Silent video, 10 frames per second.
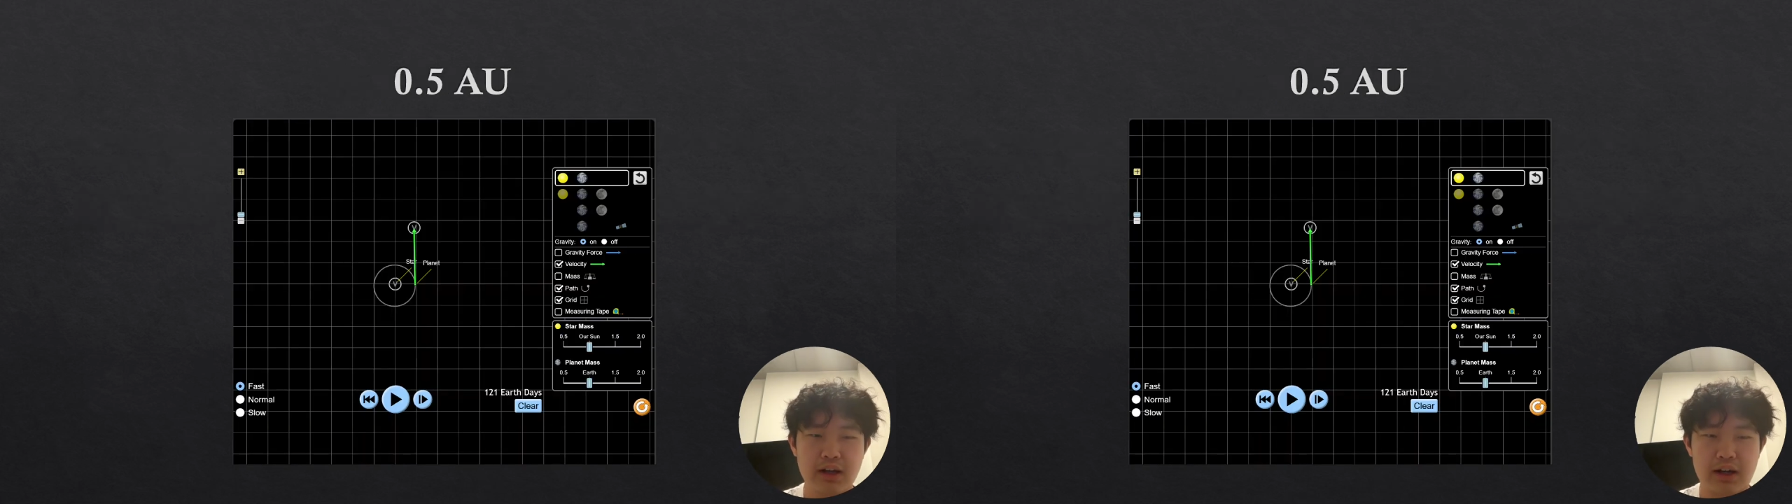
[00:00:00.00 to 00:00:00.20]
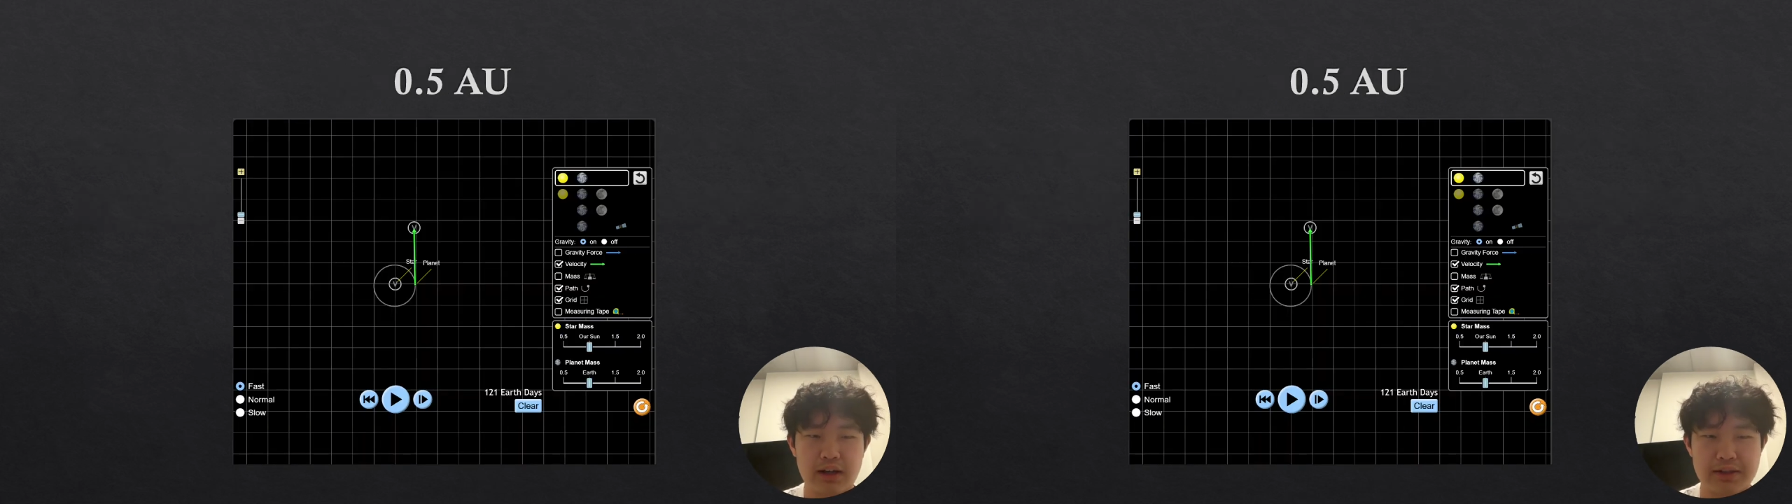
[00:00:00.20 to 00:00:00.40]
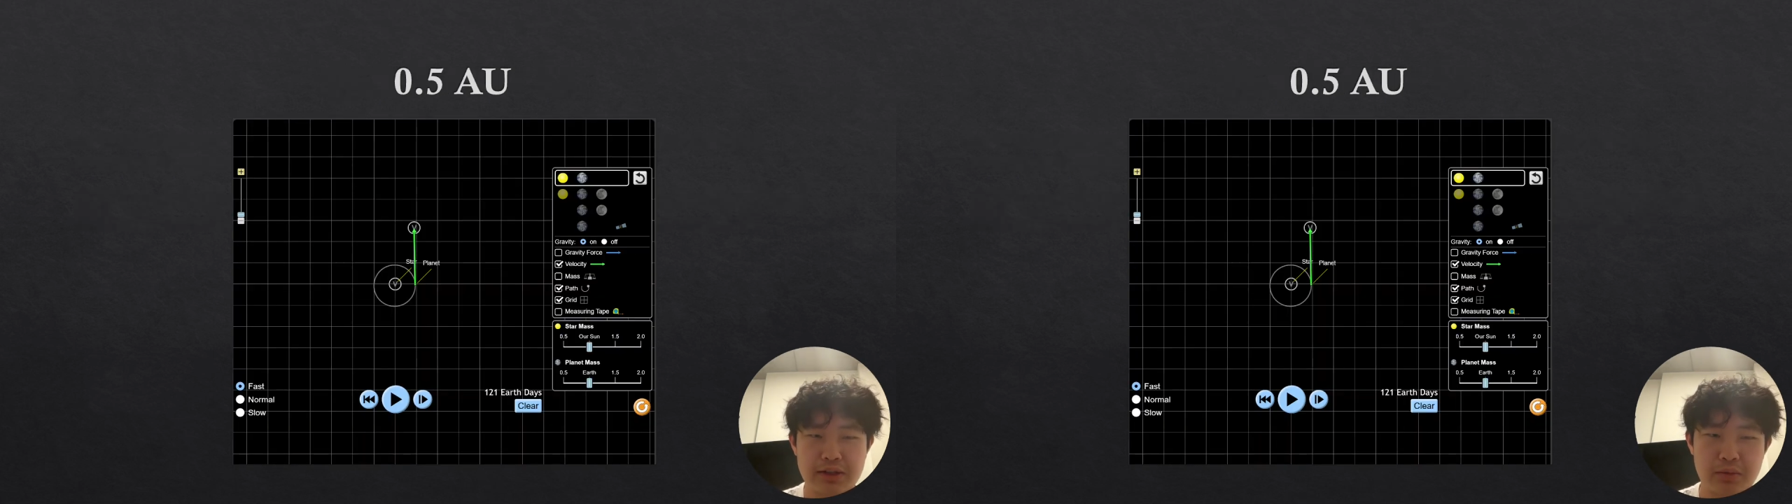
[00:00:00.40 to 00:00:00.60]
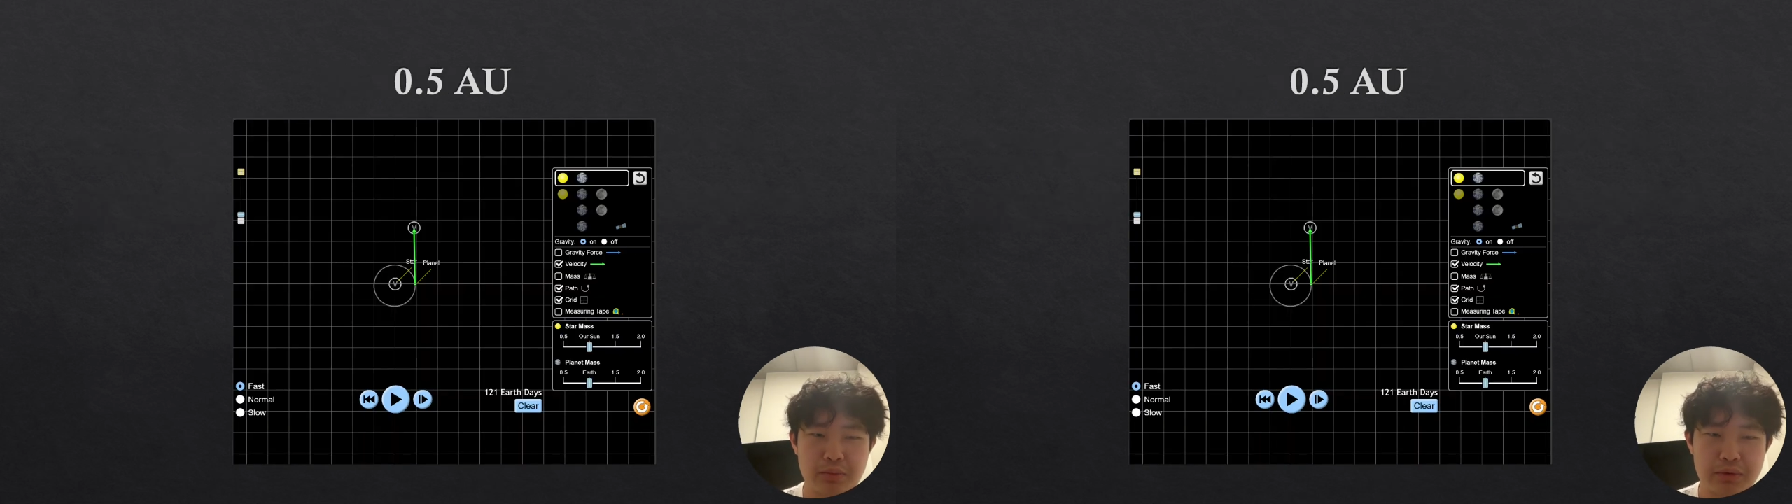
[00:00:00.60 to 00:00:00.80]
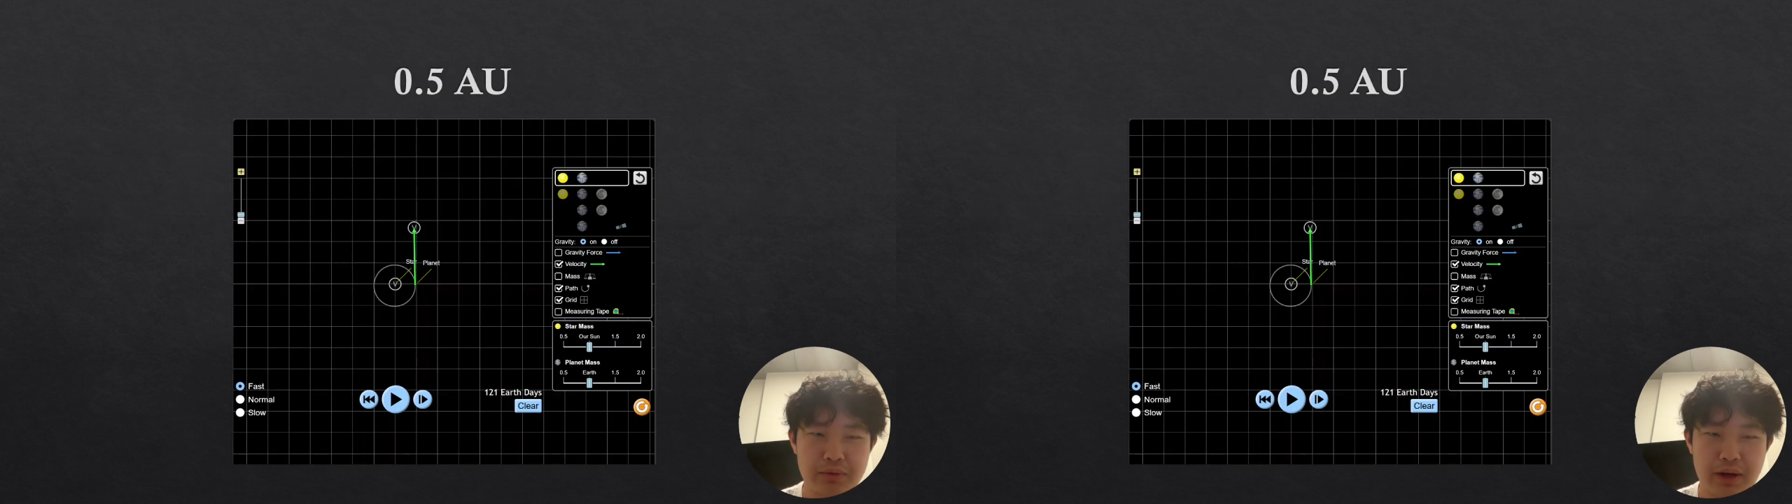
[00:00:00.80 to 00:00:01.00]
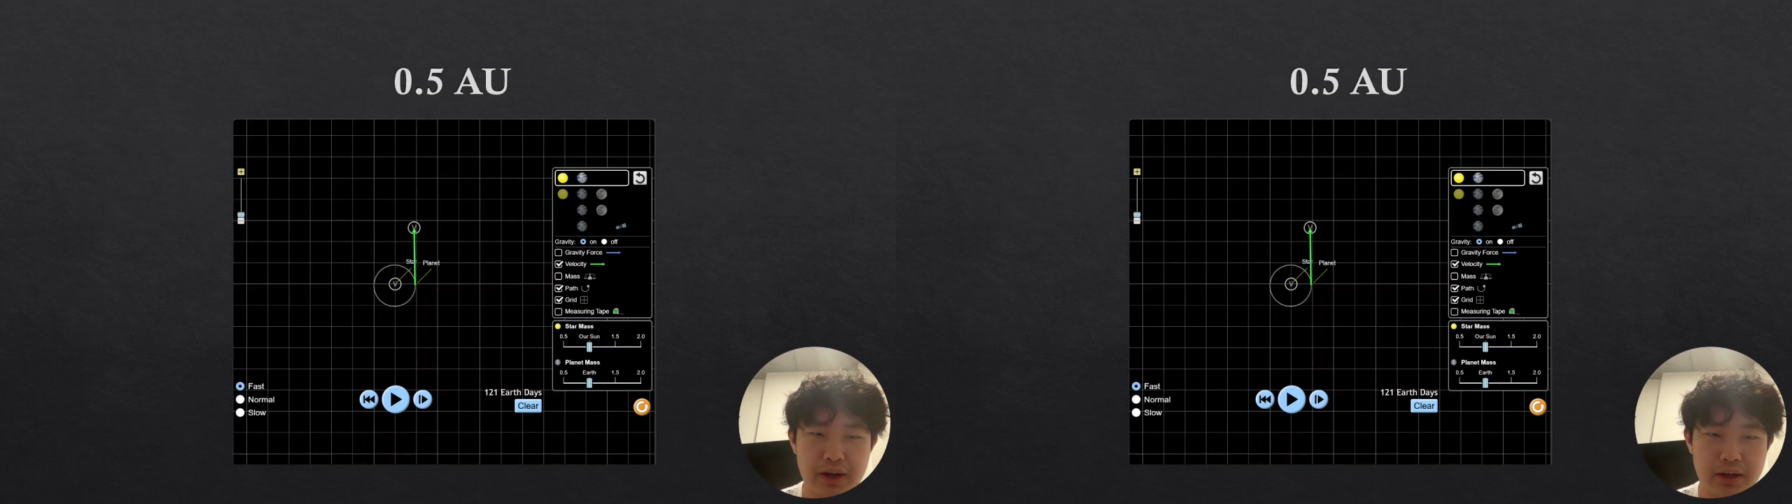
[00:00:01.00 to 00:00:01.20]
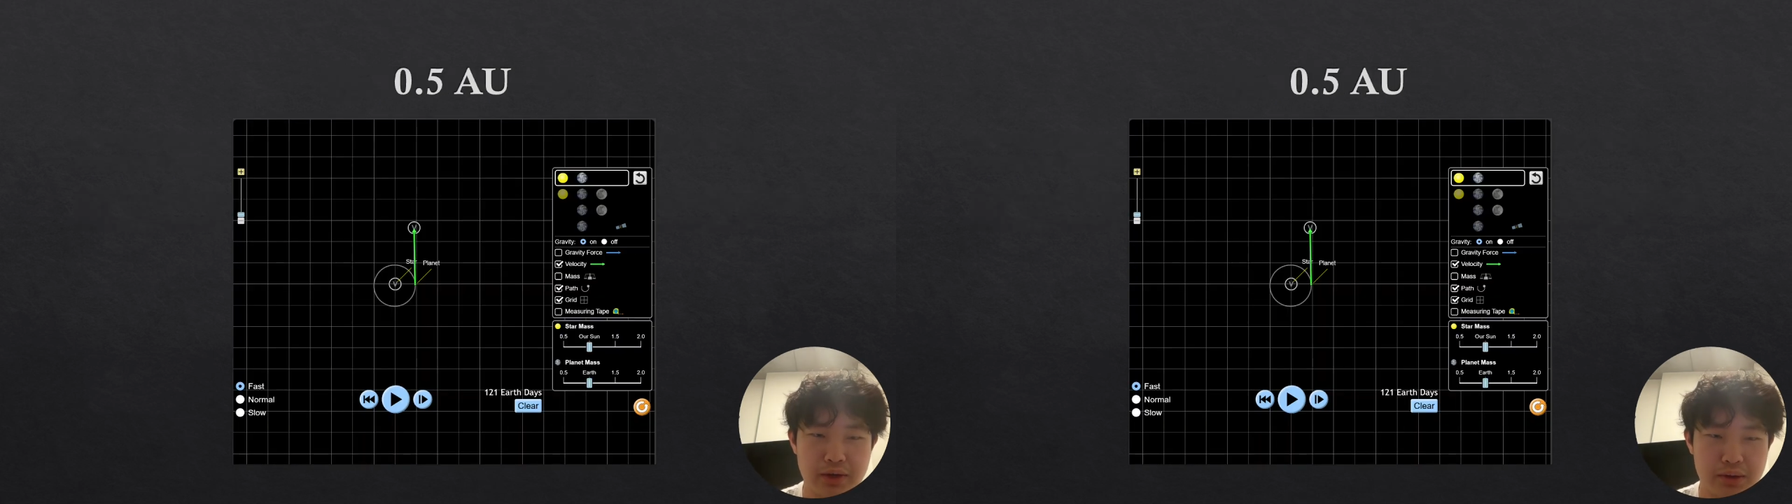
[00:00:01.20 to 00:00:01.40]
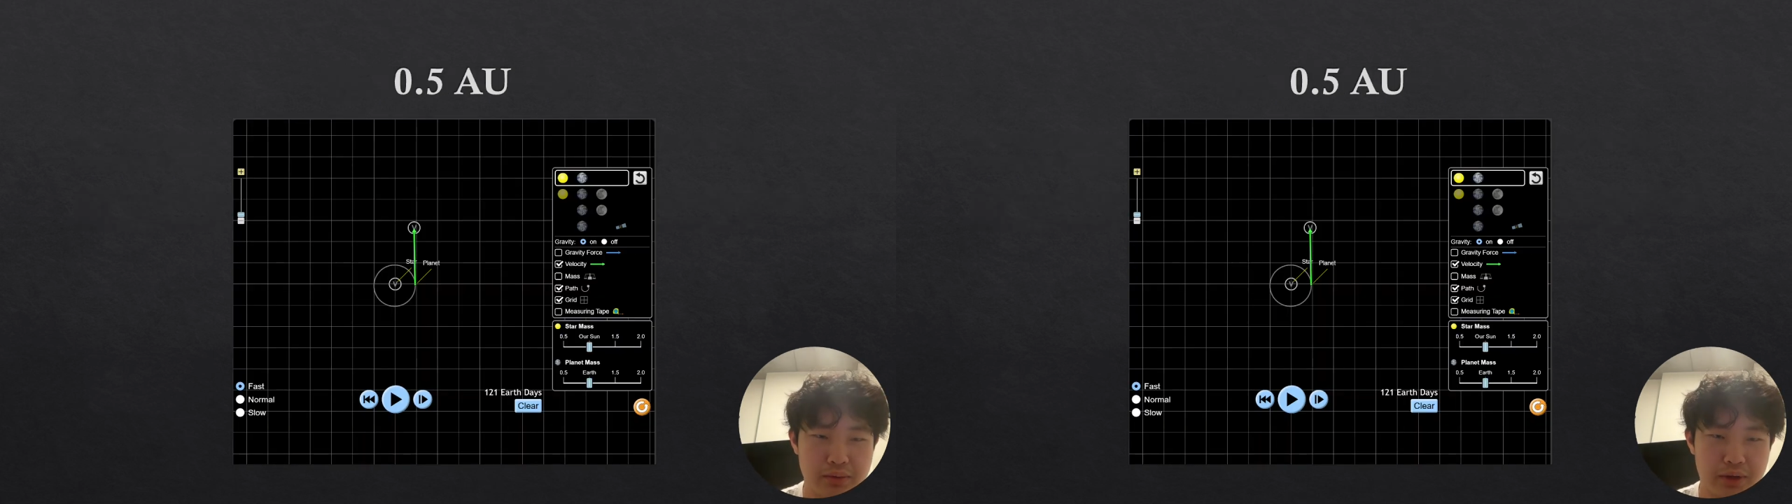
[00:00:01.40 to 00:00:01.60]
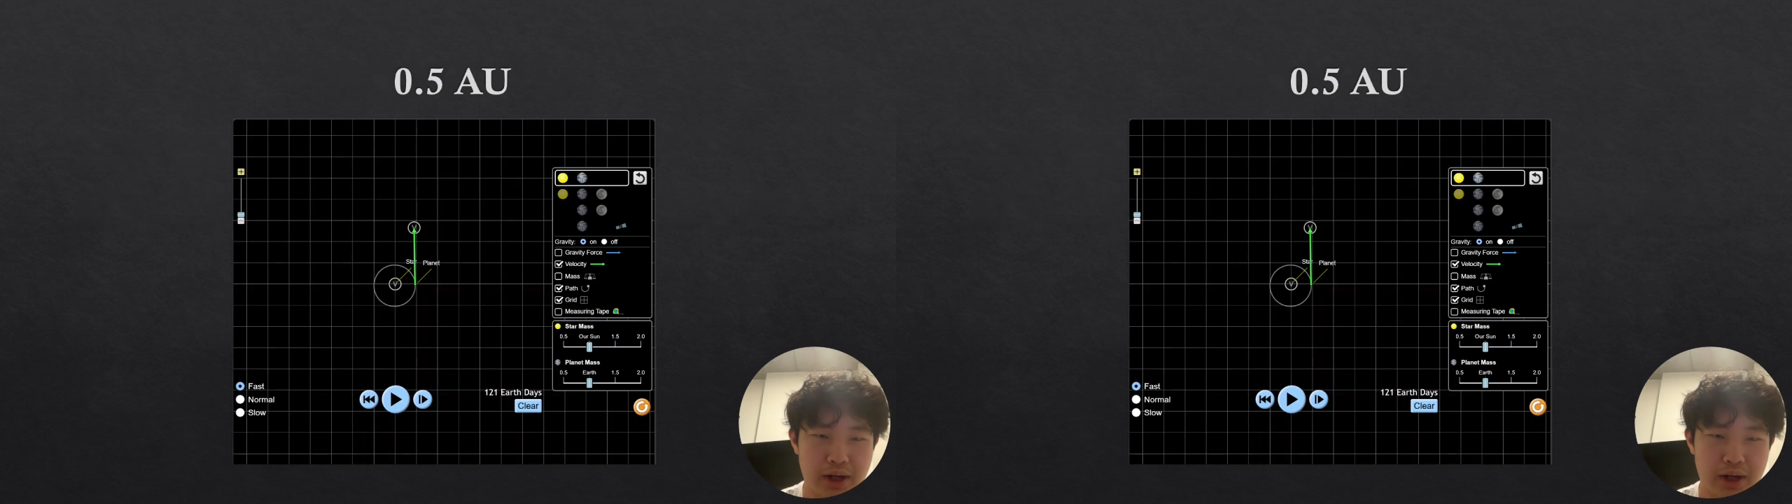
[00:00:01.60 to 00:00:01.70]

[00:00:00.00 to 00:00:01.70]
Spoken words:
At 0.5 AU,